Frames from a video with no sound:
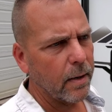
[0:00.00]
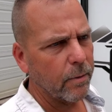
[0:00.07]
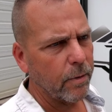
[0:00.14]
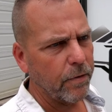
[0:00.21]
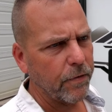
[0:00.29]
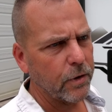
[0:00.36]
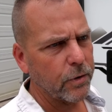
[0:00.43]

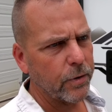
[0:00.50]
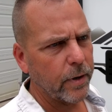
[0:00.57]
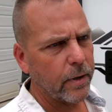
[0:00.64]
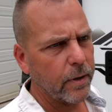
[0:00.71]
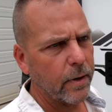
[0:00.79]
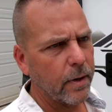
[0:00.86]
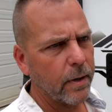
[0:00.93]

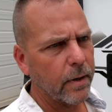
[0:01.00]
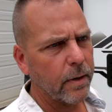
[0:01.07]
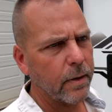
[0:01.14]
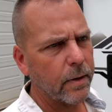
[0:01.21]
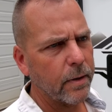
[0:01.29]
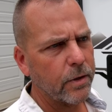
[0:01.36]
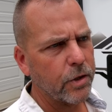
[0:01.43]
refrigerator
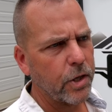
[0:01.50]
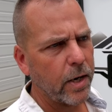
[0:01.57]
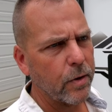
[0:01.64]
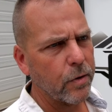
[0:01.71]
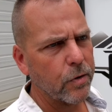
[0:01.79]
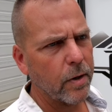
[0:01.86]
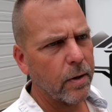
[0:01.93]

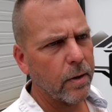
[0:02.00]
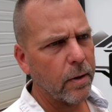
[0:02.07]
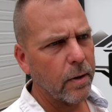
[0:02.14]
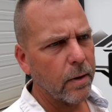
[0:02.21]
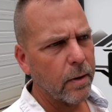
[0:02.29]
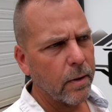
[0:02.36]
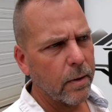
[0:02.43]
chase
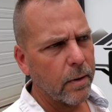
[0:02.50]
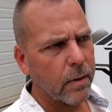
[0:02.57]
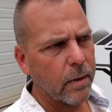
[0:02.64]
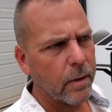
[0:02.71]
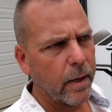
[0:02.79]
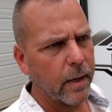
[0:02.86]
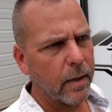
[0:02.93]

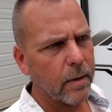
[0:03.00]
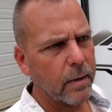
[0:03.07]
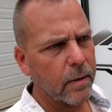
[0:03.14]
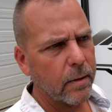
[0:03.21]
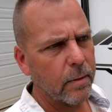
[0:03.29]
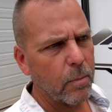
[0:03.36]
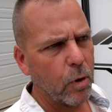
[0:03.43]
like
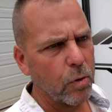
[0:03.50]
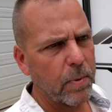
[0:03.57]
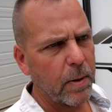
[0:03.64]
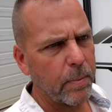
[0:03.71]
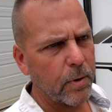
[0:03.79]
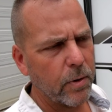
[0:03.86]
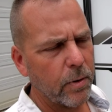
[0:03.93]
most
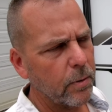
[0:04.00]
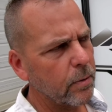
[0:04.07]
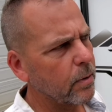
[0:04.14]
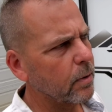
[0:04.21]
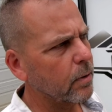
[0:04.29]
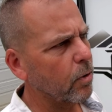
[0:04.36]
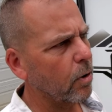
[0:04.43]
people do,
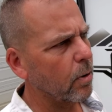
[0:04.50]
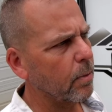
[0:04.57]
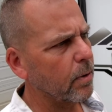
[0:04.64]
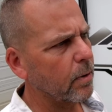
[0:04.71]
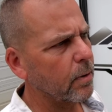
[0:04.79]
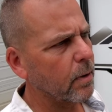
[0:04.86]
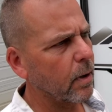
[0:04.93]

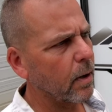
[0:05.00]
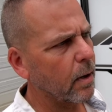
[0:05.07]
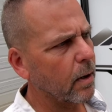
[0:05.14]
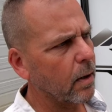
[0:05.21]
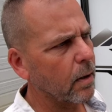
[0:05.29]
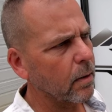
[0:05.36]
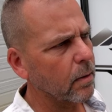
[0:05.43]
normal.
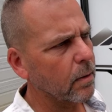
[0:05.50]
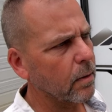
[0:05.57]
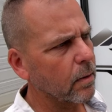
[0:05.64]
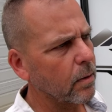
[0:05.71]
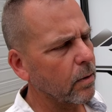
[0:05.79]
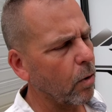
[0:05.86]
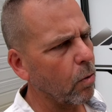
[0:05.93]

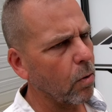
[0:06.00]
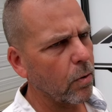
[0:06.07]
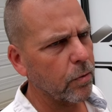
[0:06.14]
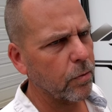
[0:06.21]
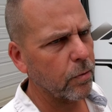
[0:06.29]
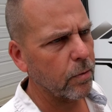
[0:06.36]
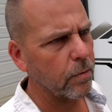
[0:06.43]
No holes
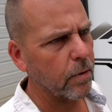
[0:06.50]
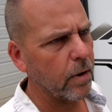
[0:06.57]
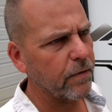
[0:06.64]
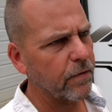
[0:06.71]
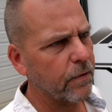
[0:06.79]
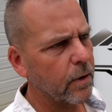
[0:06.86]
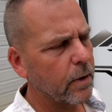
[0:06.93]
through the
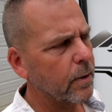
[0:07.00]
roof.